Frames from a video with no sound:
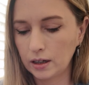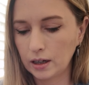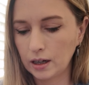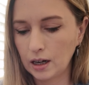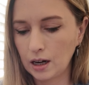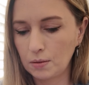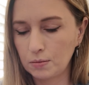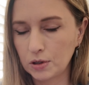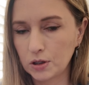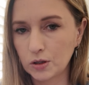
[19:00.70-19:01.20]
Okay,
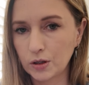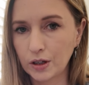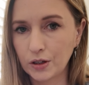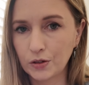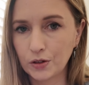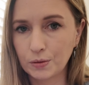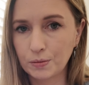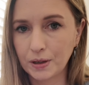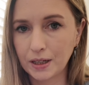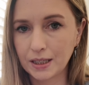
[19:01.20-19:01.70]
I'm just going
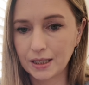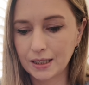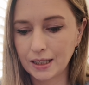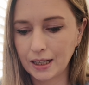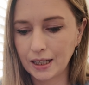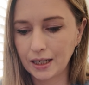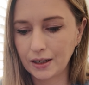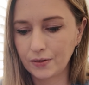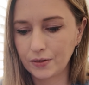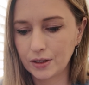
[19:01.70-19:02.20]
through my
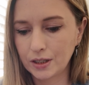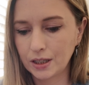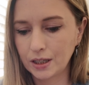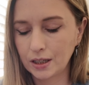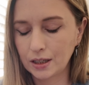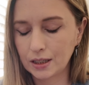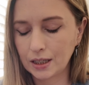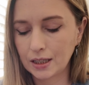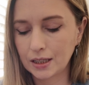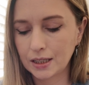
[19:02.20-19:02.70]
saved,
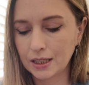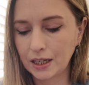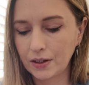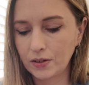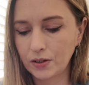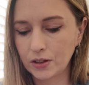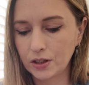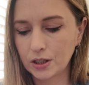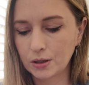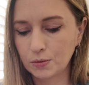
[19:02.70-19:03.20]
because I
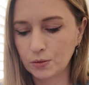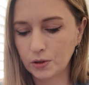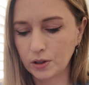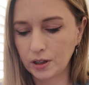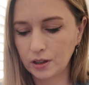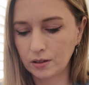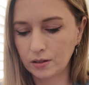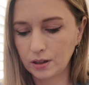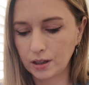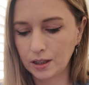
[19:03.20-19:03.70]
saved it this
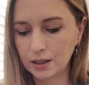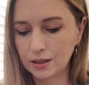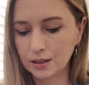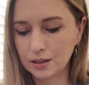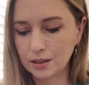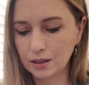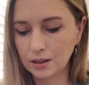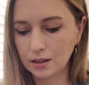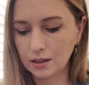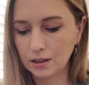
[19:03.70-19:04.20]
morning on
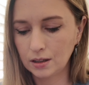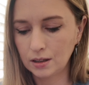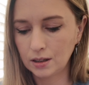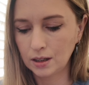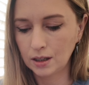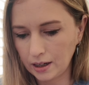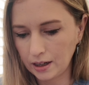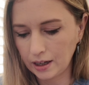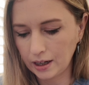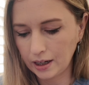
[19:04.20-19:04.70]
Insta.
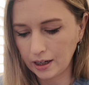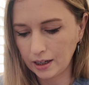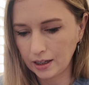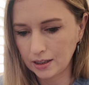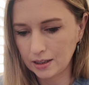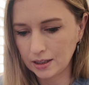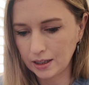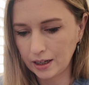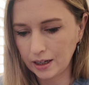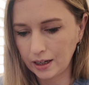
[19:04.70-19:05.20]
Okay,
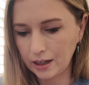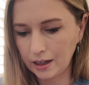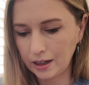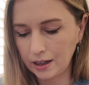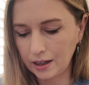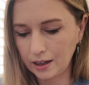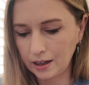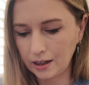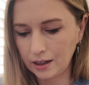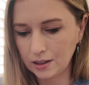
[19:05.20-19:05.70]

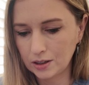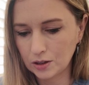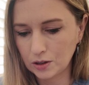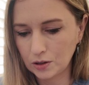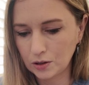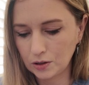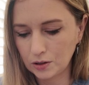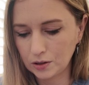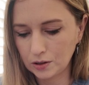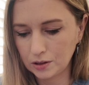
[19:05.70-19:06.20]
it's
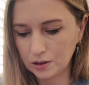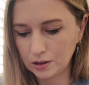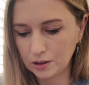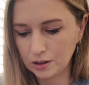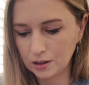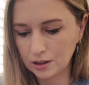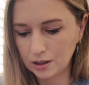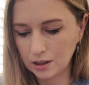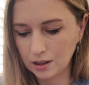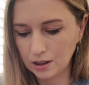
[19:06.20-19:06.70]

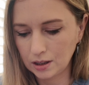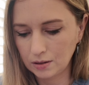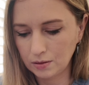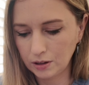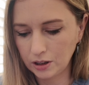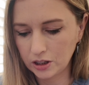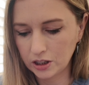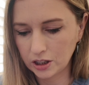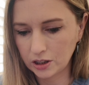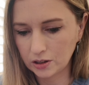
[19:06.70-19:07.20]
called,
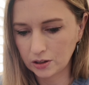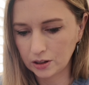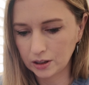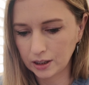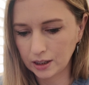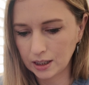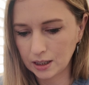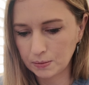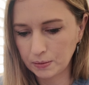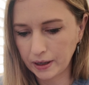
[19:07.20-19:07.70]
what does she call
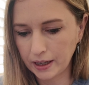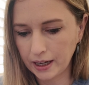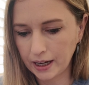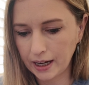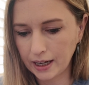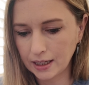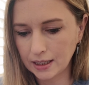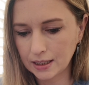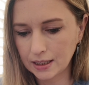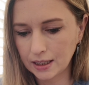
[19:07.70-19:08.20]
it? It's by
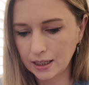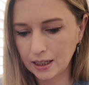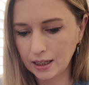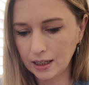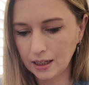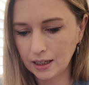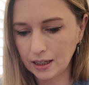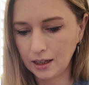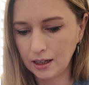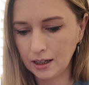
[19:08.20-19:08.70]

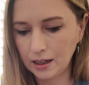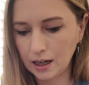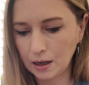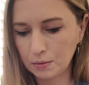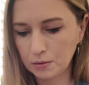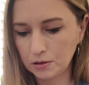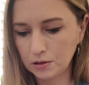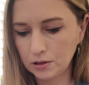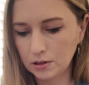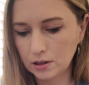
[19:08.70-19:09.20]
AC
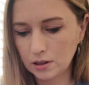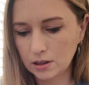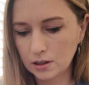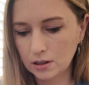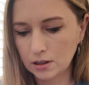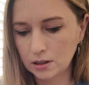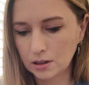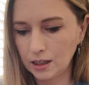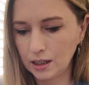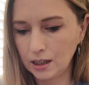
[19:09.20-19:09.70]

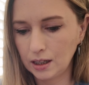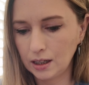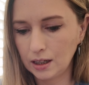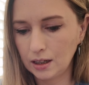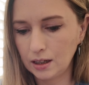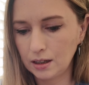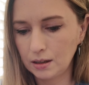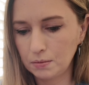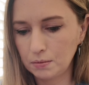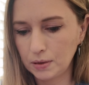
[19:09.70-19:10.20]
Hinaples.
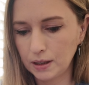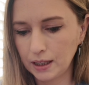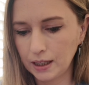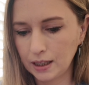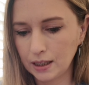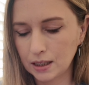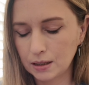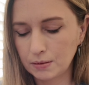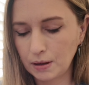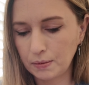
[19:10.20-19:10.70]
Hina
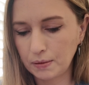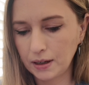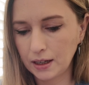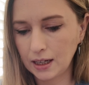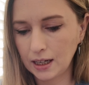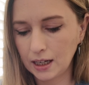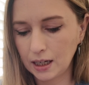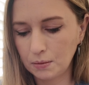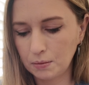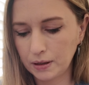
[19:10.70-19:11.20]
Please, maybe
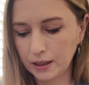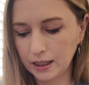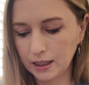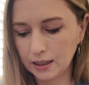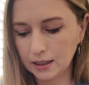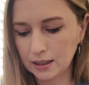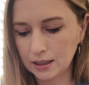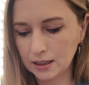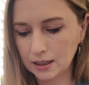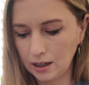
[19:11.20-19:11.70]
Hina
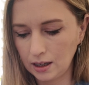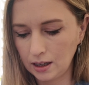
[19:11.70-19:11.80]
Please.